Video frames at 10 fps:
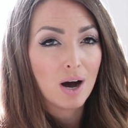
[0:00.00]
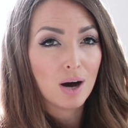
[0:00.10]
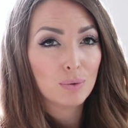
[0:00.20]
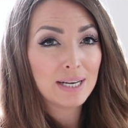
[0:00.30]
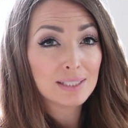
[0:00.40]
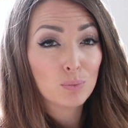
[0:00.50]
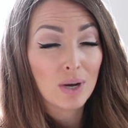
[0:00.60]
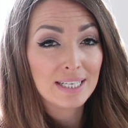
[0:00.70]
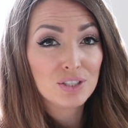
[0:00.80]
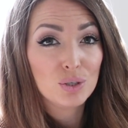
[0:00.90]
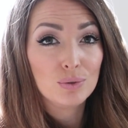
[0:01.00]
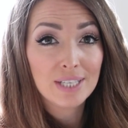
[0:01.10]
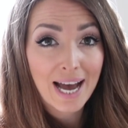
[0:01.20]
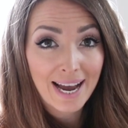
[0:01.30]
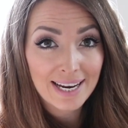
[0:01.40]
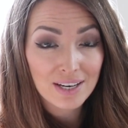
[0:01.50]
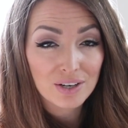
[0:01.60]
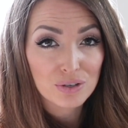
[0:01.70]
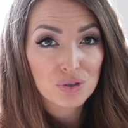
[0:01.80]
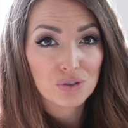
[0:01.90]
always want to tighten
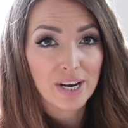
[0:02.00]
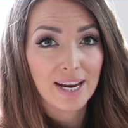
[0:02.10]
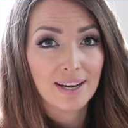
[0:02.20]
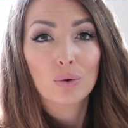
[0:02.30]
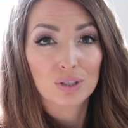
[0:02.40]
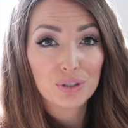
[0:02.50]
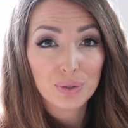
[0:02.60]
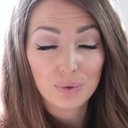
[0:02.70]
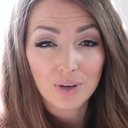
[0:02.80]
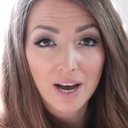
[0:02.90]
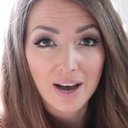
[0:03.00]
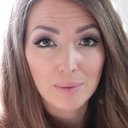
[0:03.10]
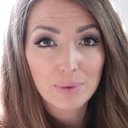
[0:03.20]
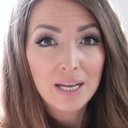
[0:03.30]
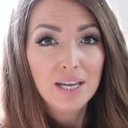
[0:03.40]
your string or tune up.